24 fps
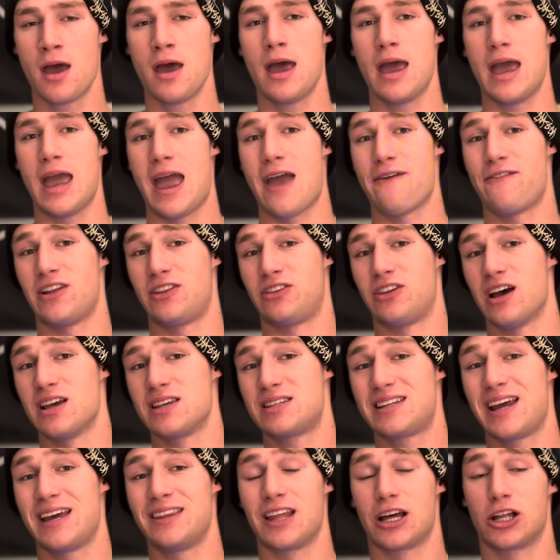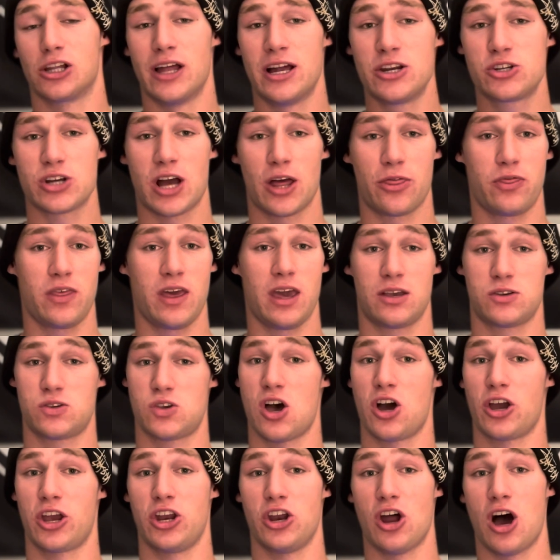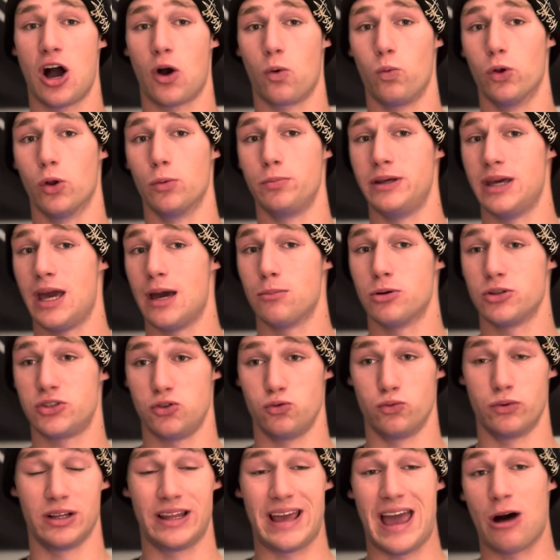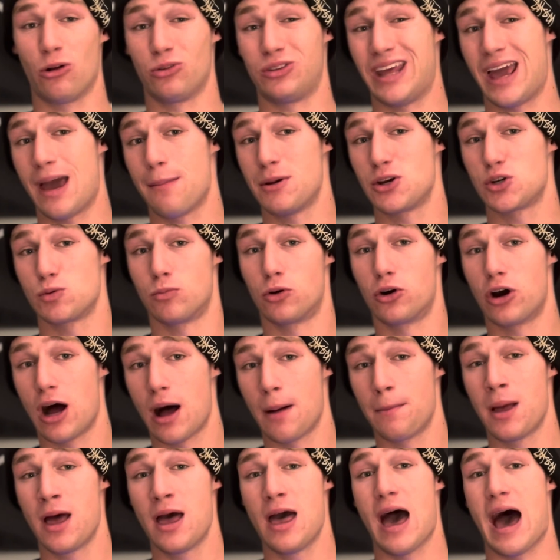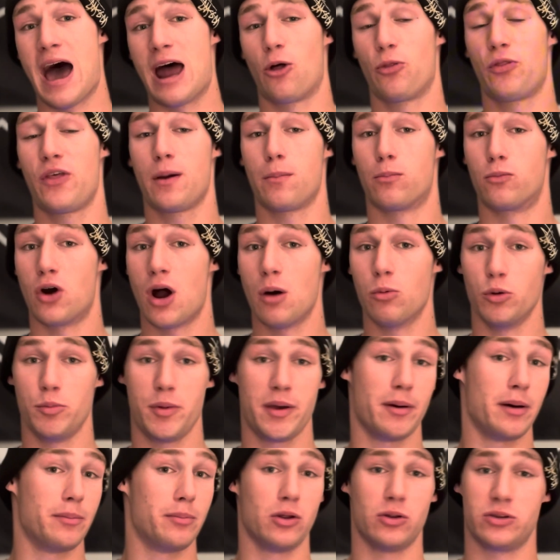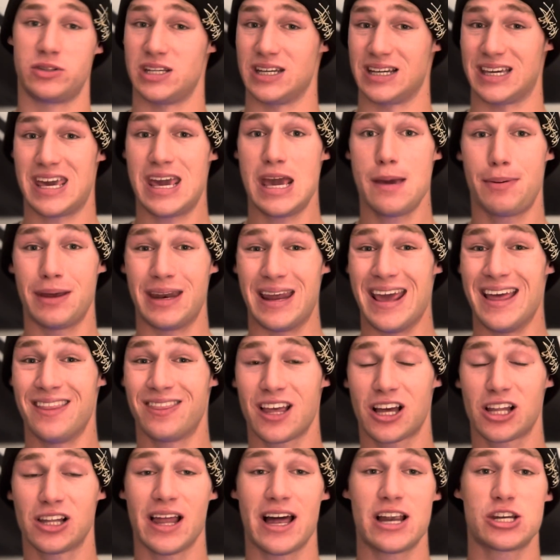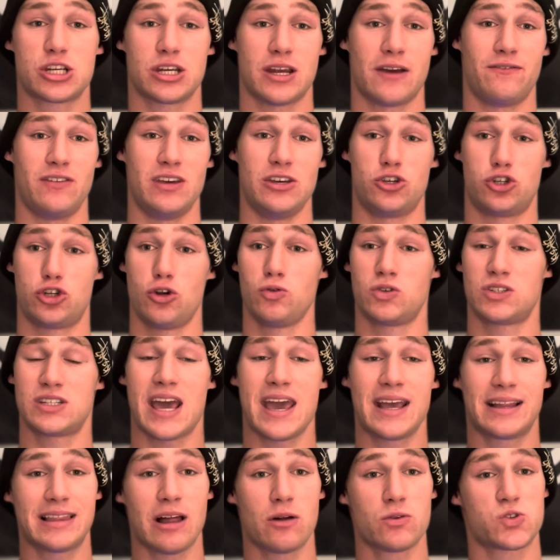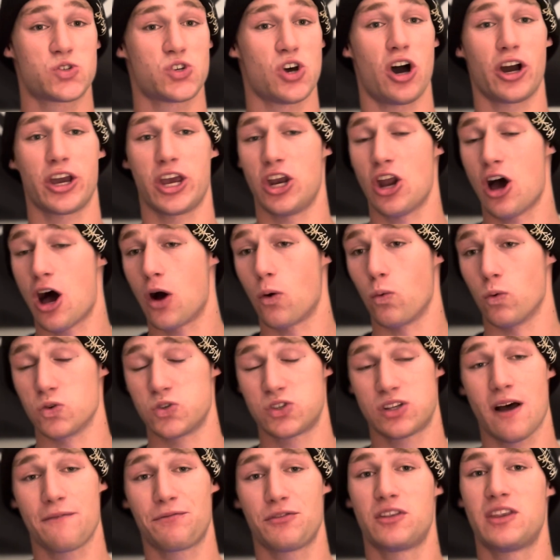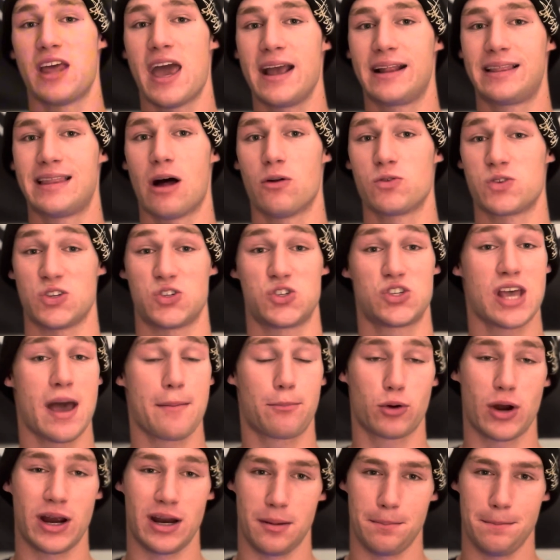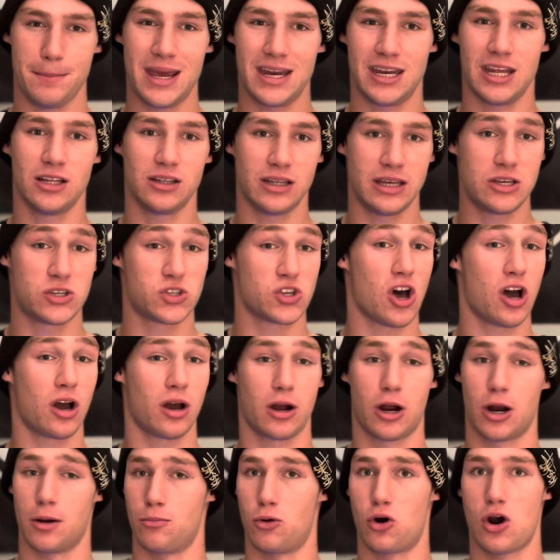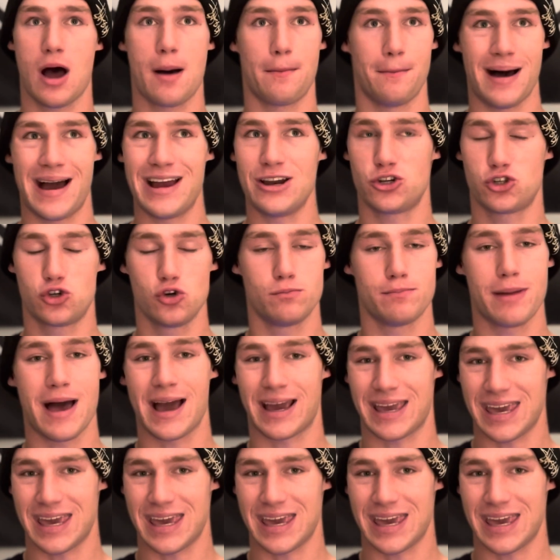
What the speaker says: If it does stay in the clinch, I think Song Yadong will be able to really outdamage Merab. I don't think Merab will be able to keep it in the clinch. If he shoots takedowns, Song Yadong will stuff the takedowns and separate immediately. Merab might shoot back